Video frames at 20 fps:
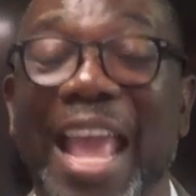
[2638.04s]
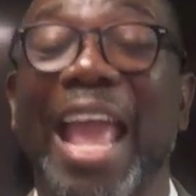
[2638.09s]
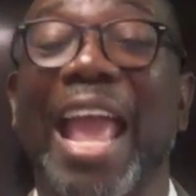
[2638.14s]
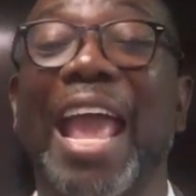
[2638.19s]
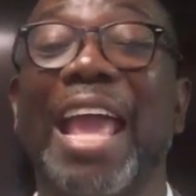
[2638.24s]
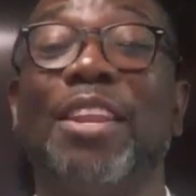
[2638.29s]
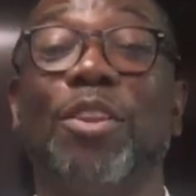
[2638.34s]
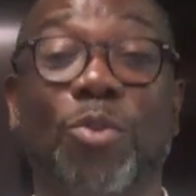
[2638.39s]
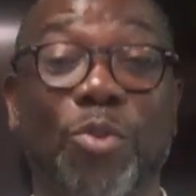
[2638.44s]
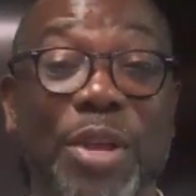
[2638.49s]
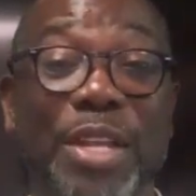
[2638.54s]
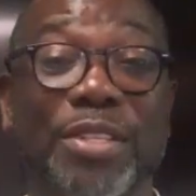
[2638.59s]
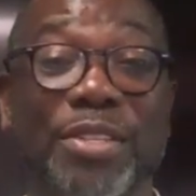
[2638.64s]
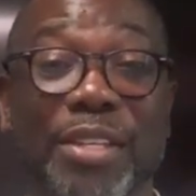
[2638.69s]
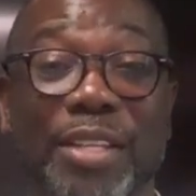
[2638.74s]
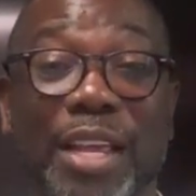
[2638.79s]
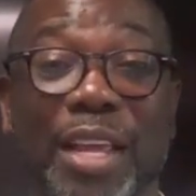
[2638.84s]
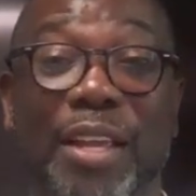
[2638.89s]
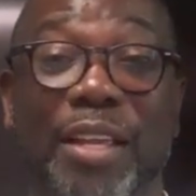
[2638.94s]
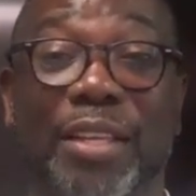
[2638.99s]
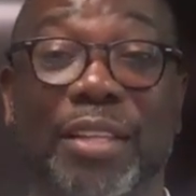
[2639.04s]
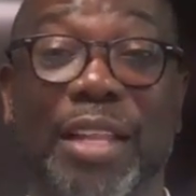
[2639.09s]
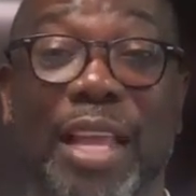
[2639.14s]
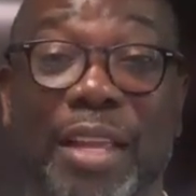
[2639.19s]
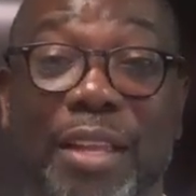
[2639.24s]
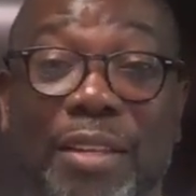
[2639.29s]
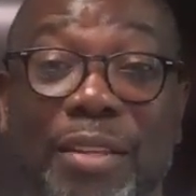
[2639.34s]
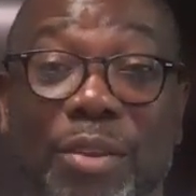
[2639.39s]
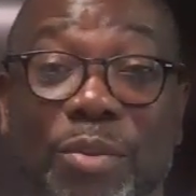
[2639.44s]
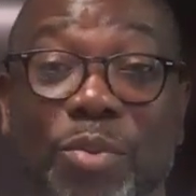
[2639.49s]
And the reason they, they,
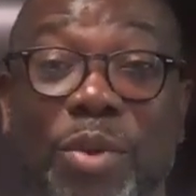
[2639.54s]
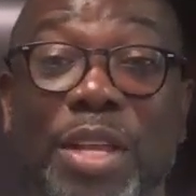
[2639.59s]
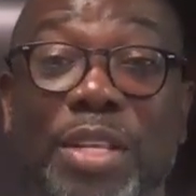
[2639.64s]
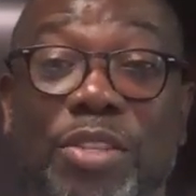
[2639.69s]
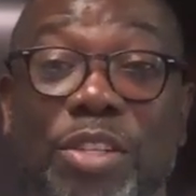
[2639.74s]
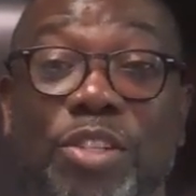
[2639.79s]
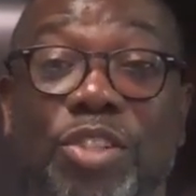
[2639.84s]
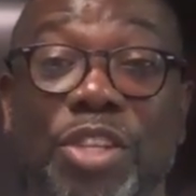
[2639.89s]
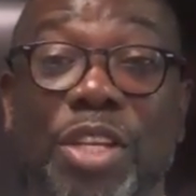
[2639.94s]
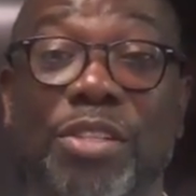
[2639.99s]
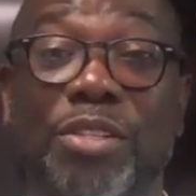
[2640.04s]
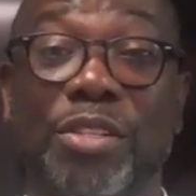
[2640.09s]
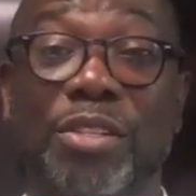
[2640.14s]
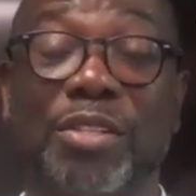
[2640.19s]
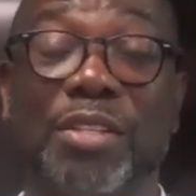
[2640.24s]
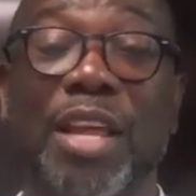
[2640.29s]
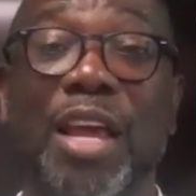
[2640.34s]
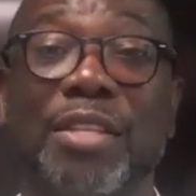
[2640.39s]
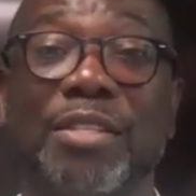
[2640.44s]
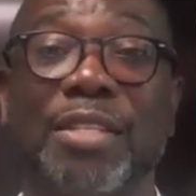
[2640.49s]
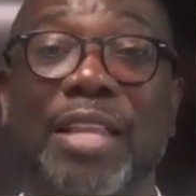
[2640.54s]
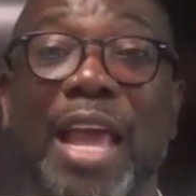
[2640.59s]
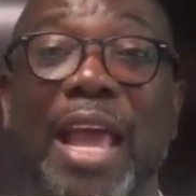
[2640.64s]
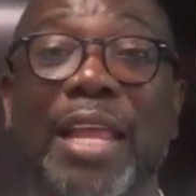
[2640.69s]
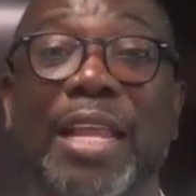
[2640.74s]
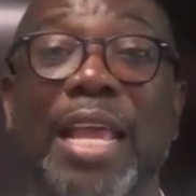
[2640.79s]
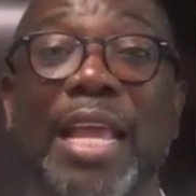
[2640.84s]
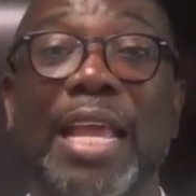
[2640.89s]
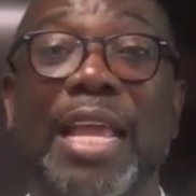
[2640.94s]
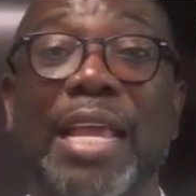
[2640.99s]
the reason Jesus does that,